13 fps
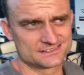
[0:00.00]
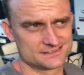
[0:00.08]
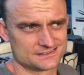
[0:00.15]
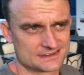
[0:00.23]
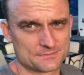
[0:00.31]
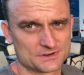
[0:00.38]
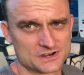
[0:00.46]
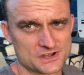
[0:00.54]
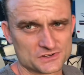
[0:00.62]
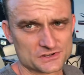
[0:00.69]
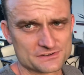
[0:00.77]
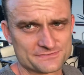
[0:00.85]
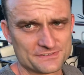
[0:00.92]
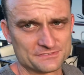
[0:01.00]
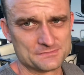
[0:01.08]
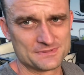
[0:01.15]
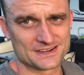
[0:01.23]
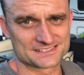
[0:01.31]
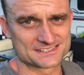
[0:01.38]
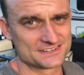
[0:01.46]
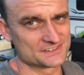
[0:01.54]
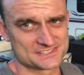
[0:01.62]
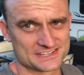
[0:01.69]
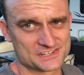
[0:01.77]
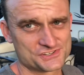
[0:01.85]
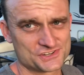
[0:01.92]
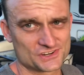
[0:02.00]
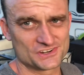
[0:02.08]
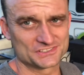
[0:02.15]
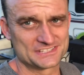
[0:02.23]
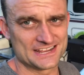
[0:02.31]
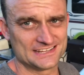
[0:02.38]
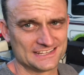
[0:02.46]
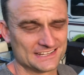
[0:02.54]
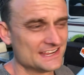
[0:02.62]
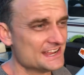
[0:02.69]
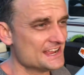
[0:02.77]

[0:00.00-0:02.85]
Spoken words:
how about 150 bucks? I was like, sure, I'll take it.